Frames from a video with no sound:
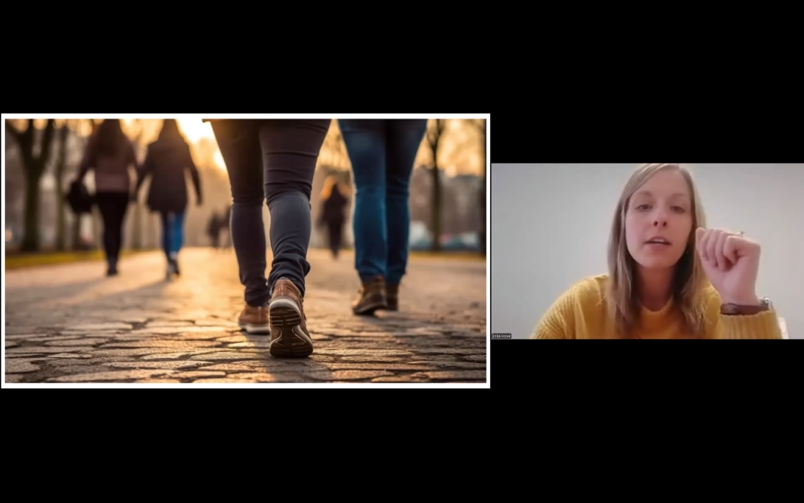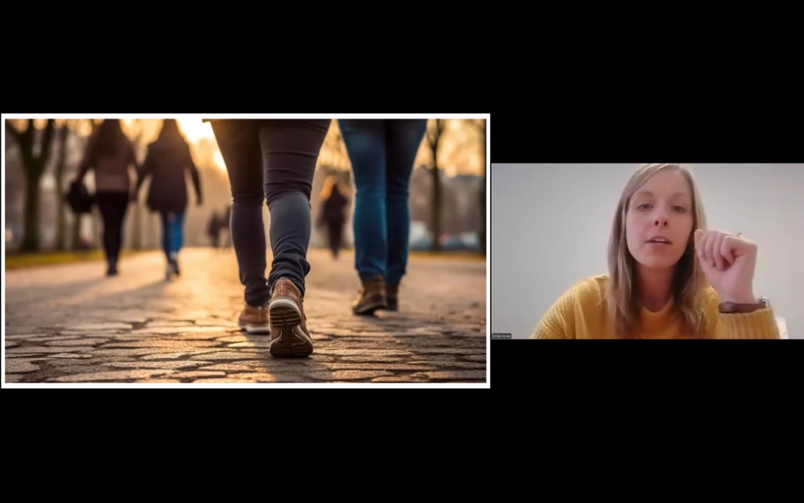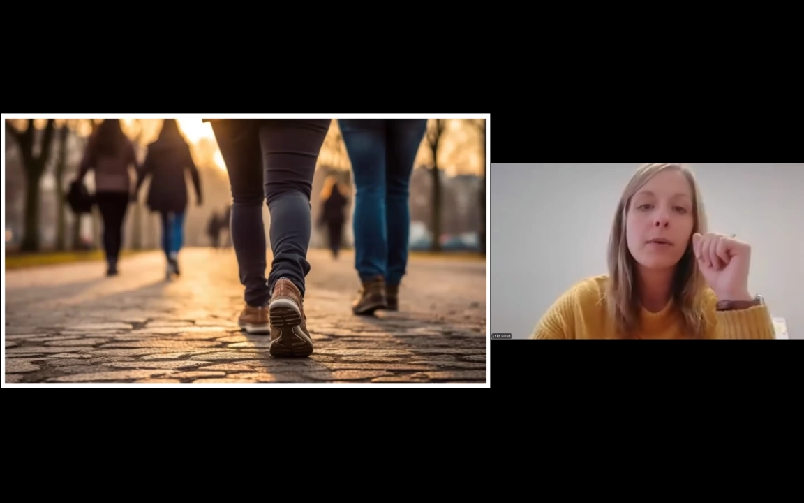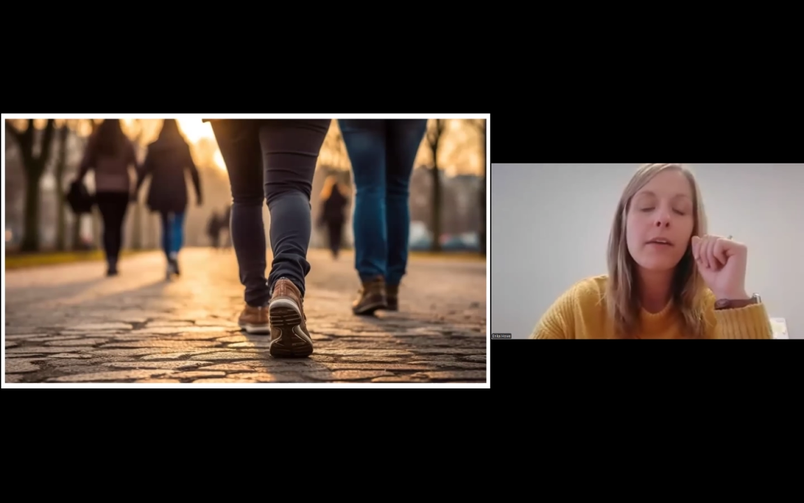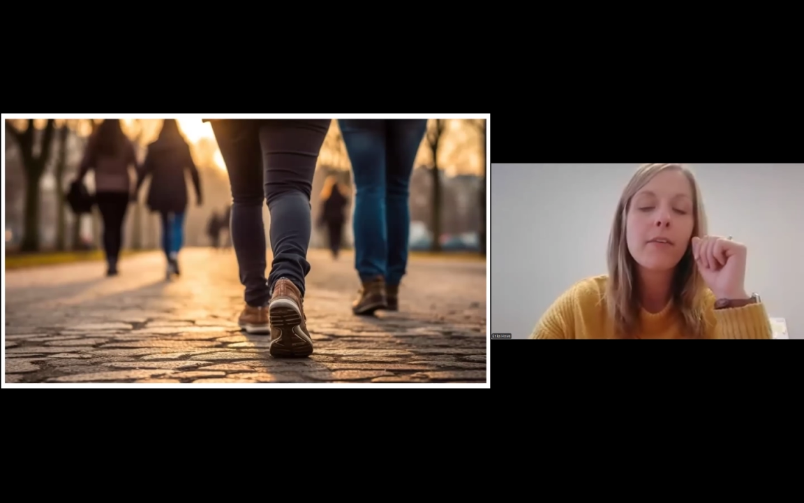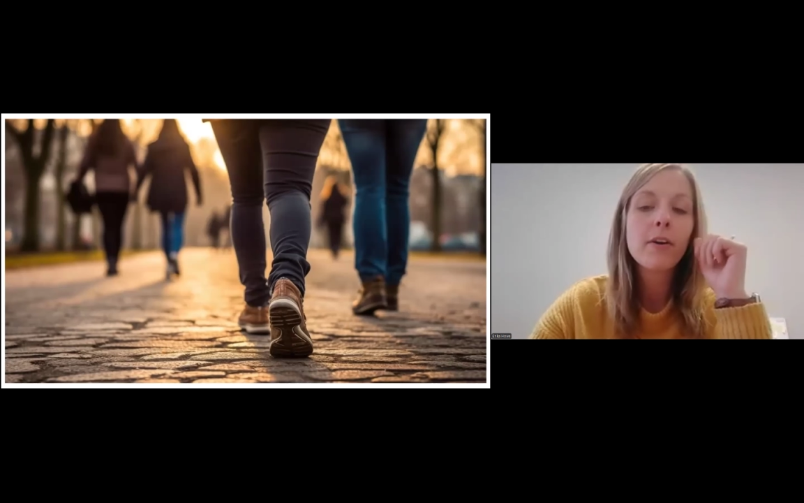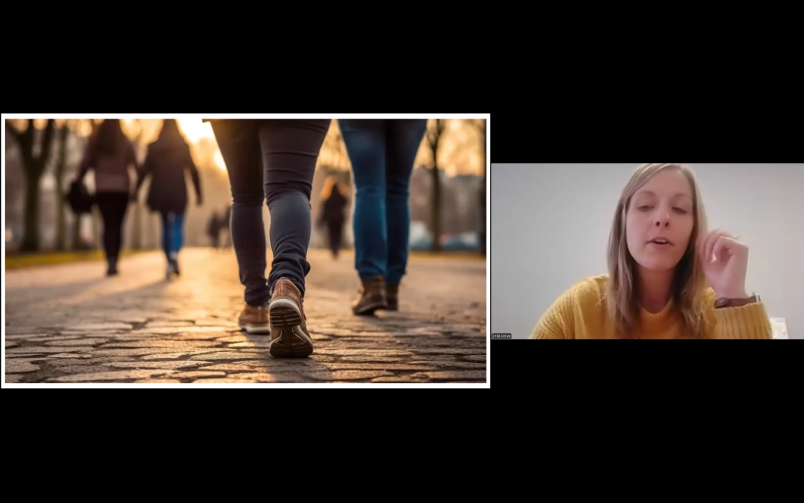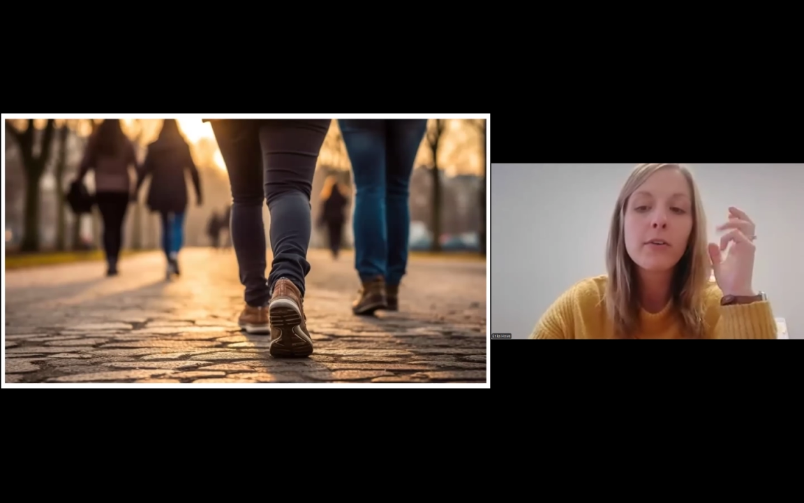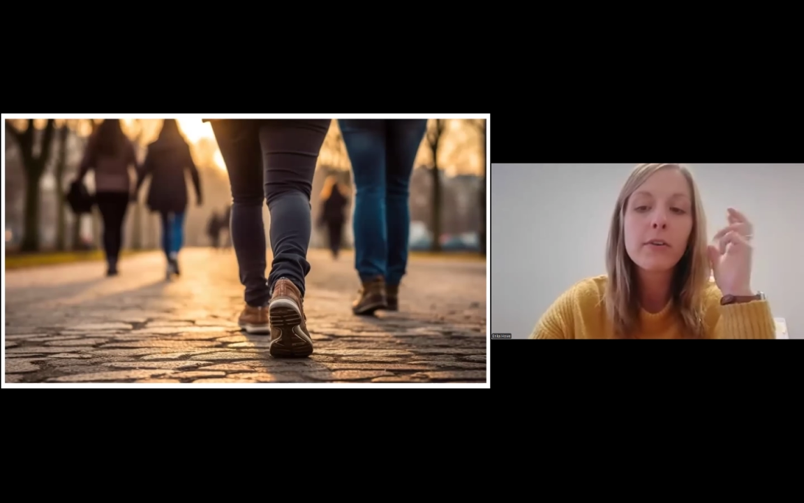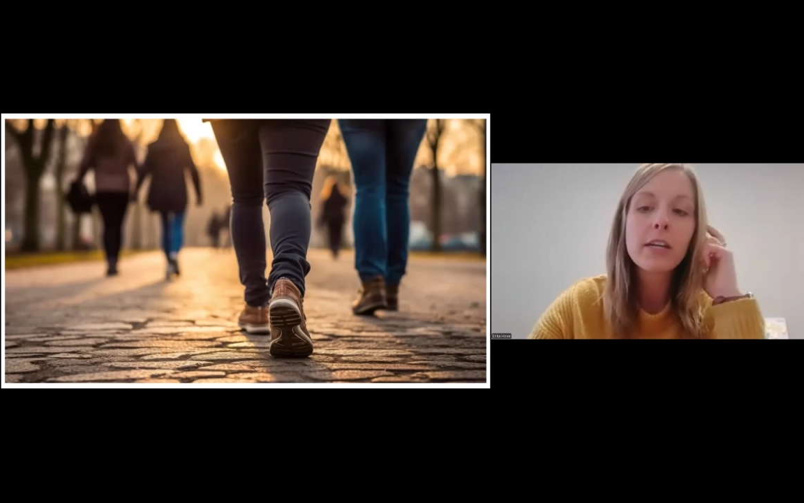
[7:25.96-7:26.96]
We have our
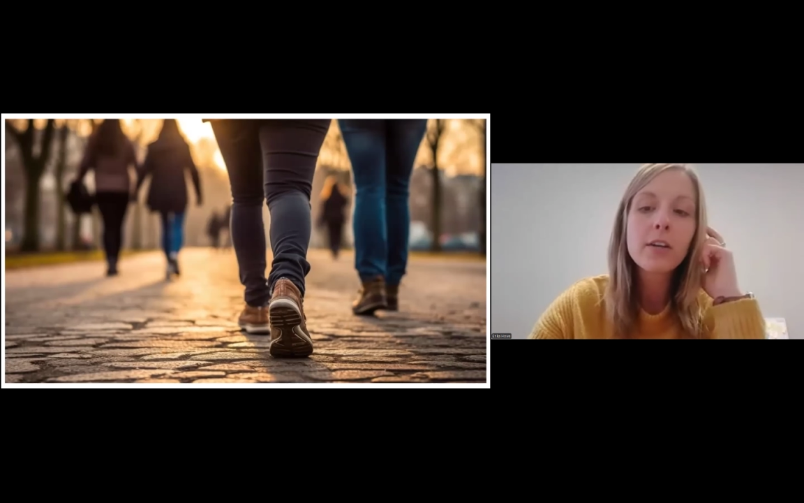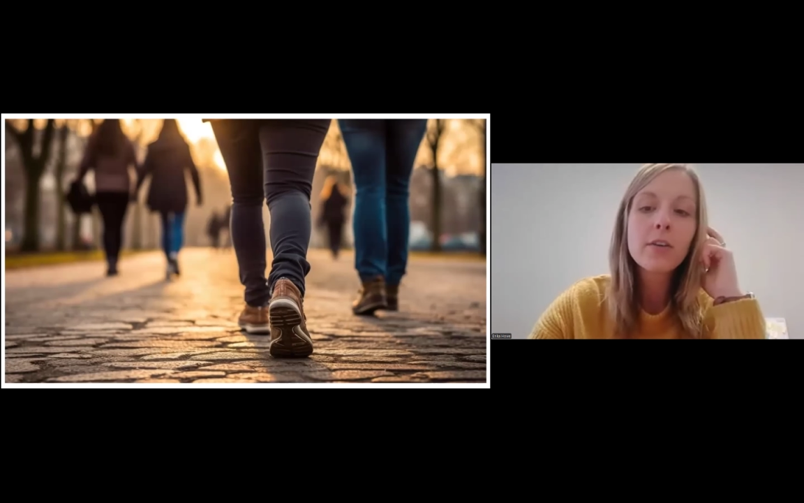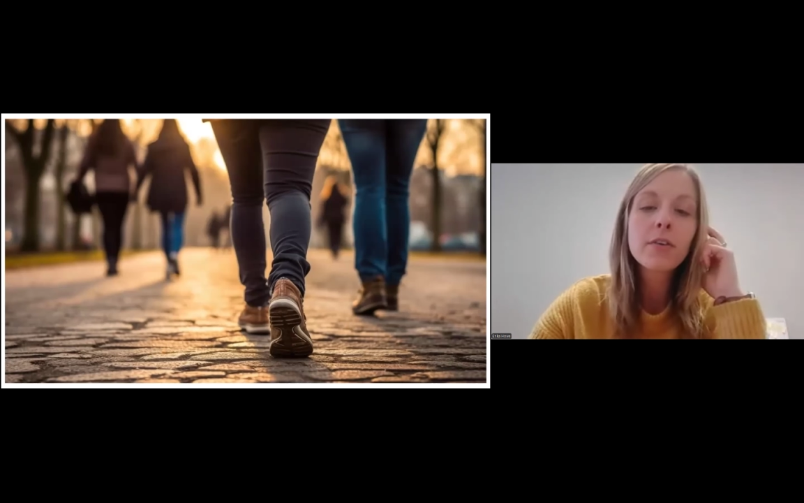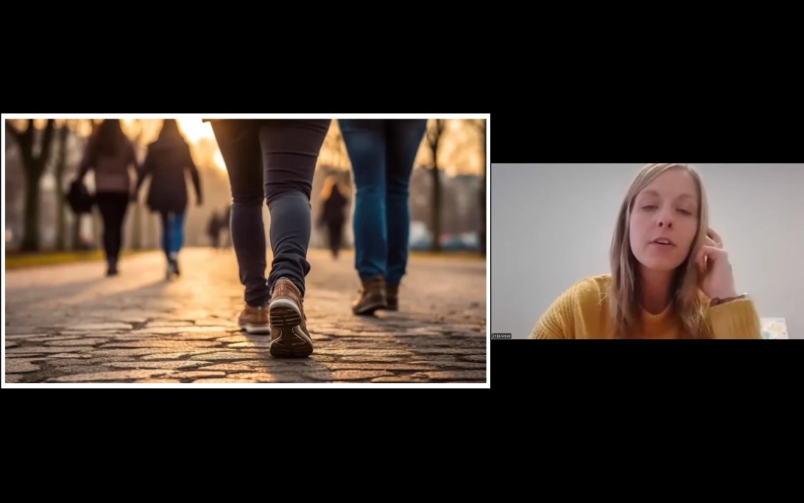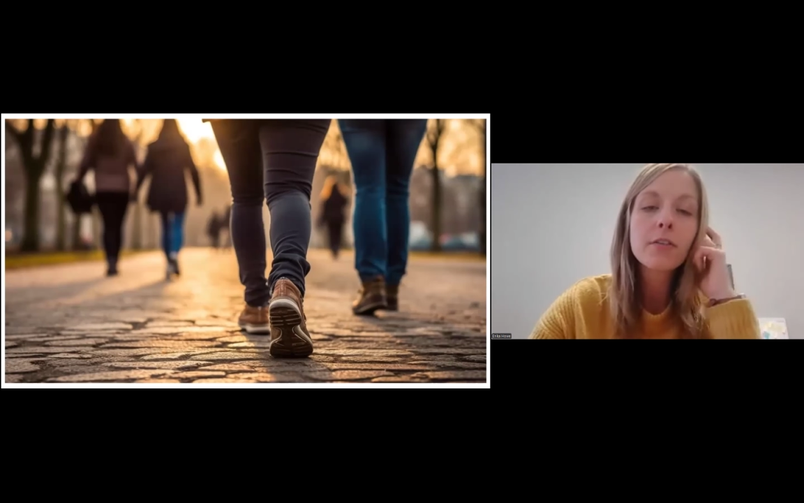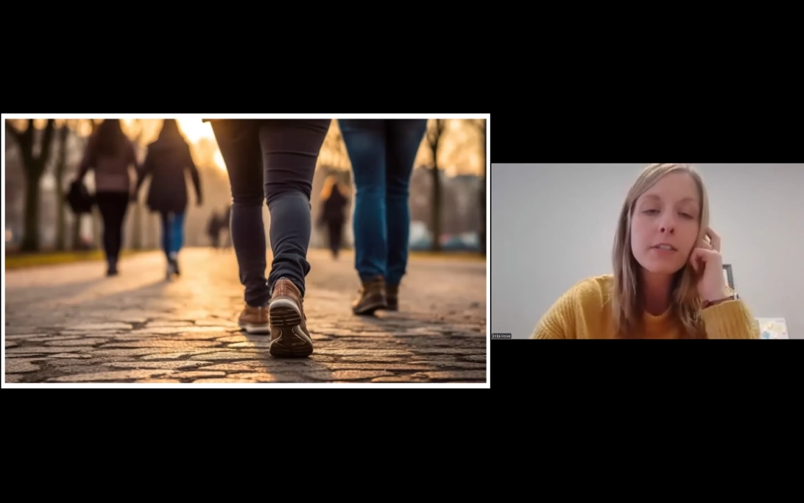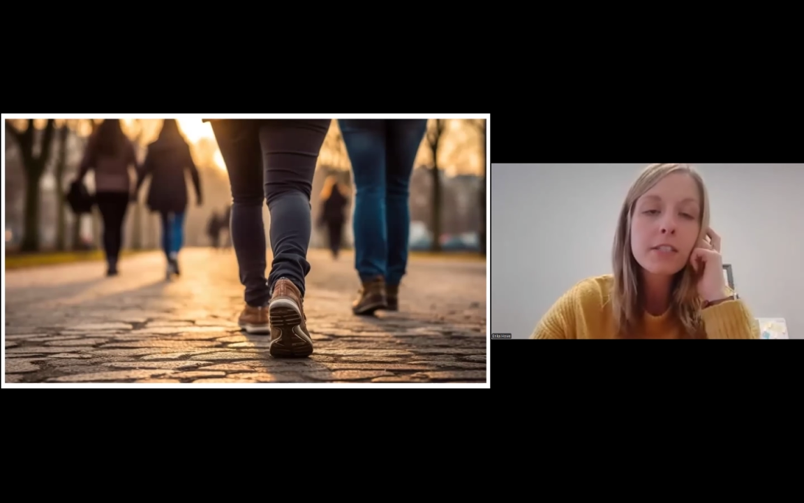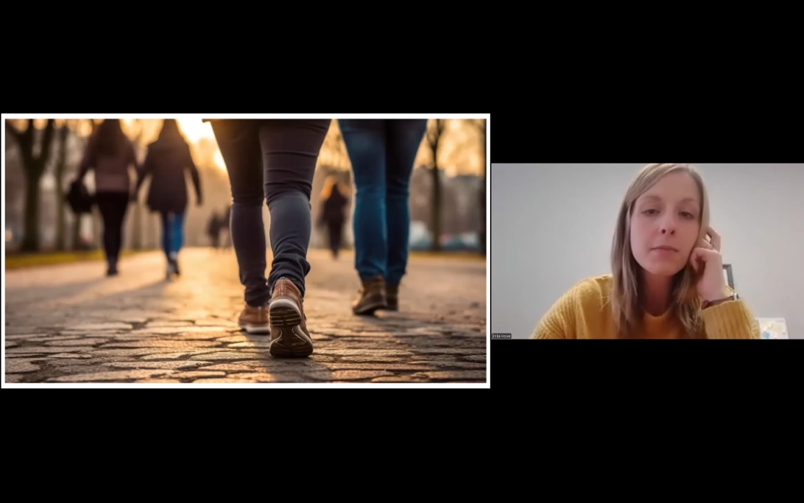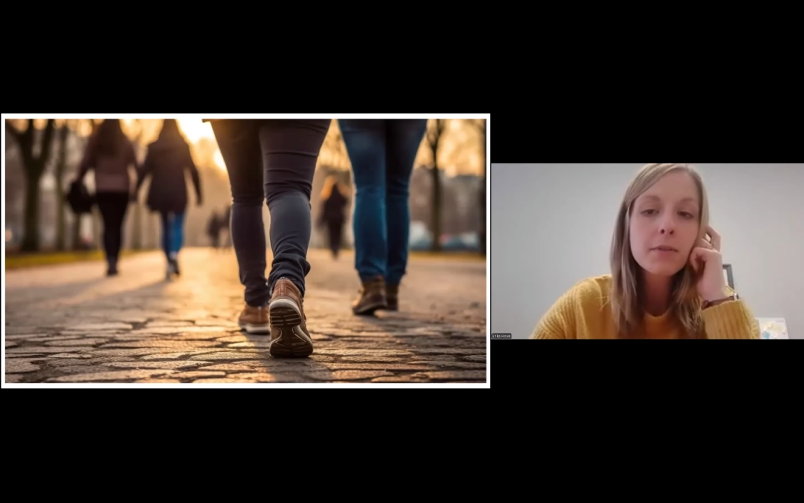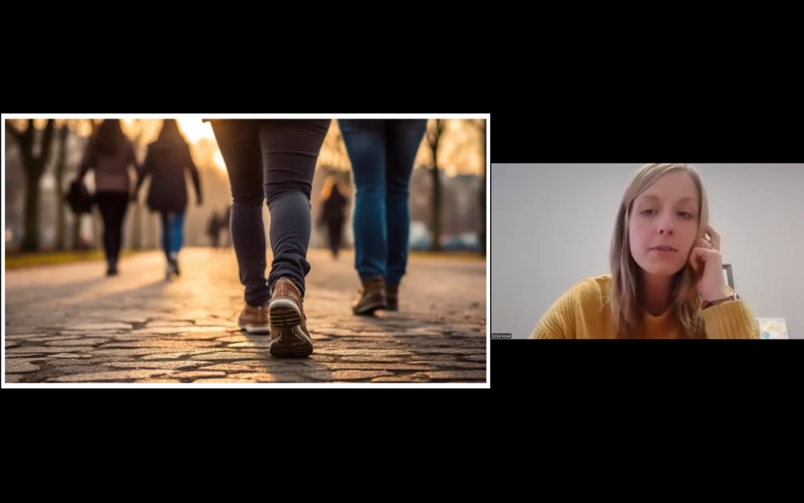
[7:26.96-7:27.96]
inner ear or our
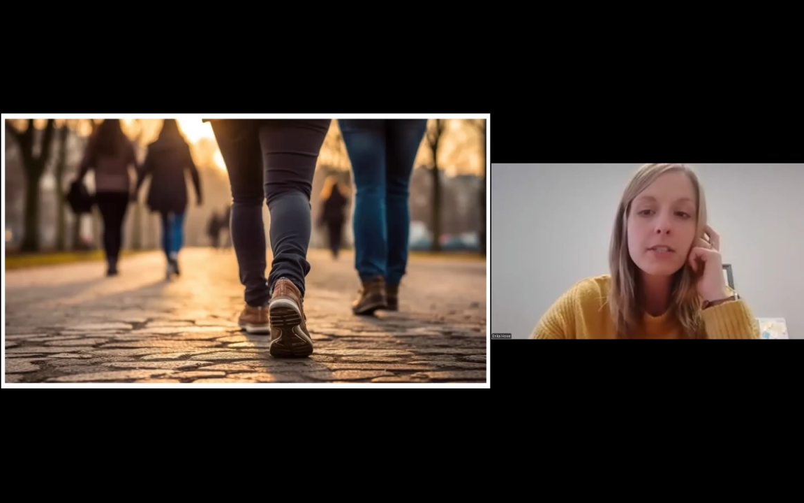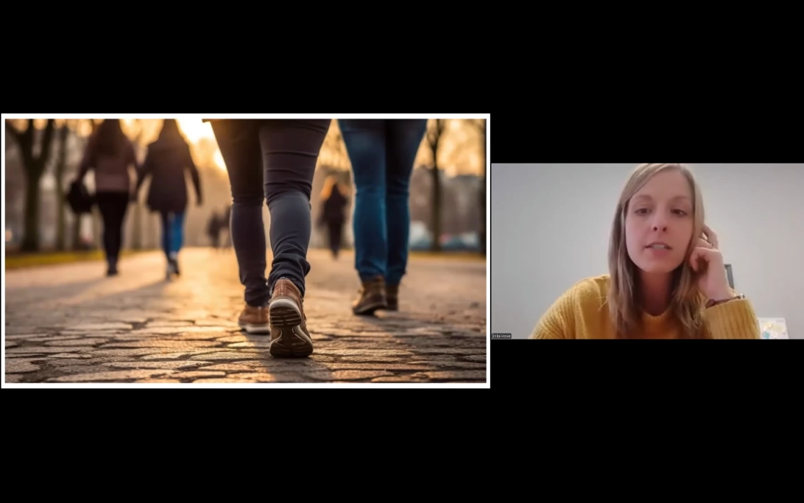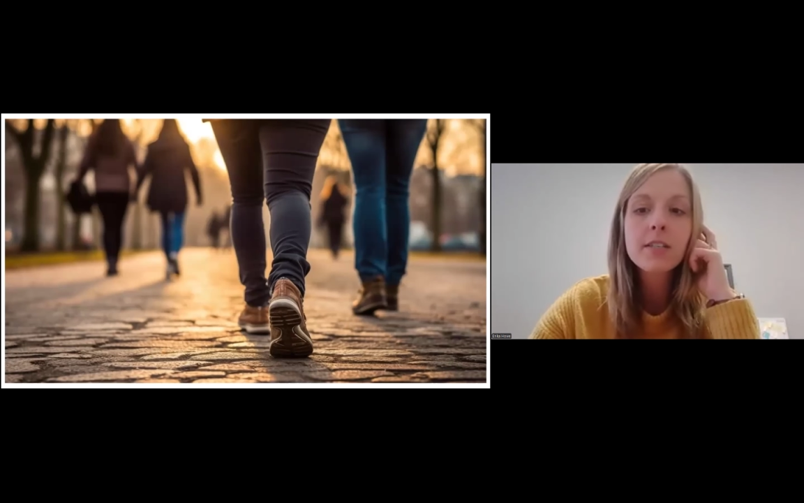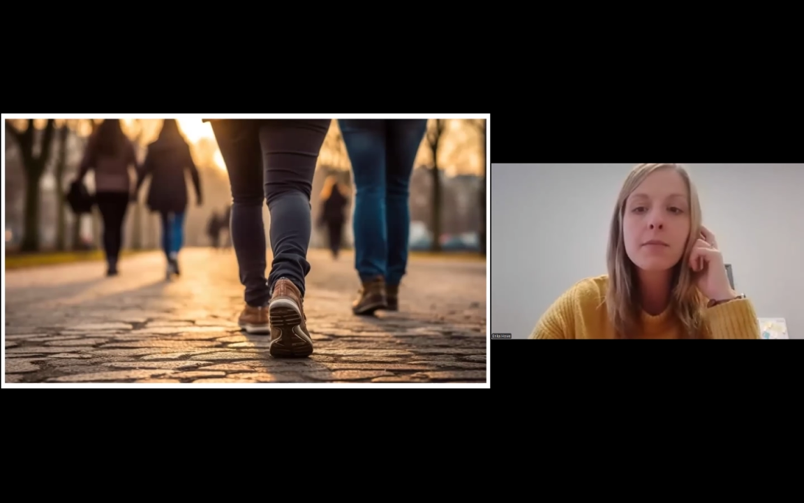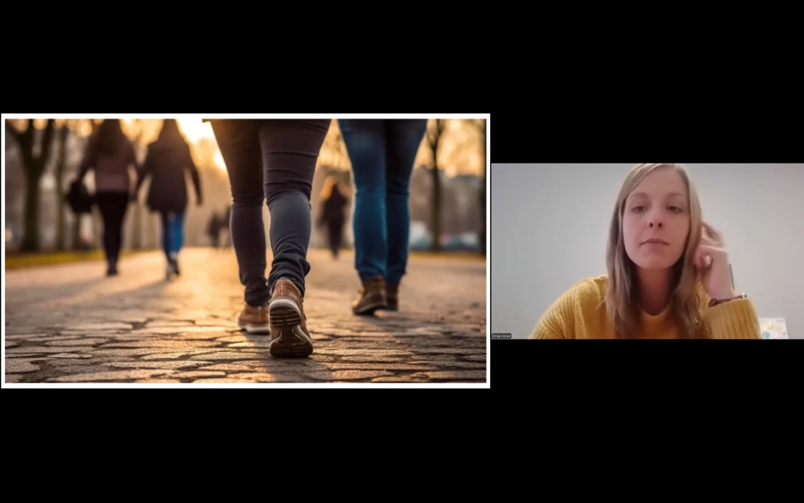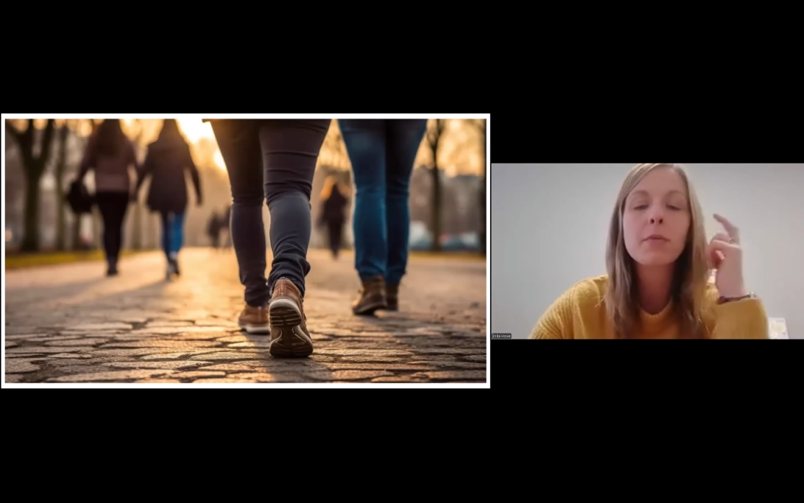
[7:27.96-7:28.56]
vestibular system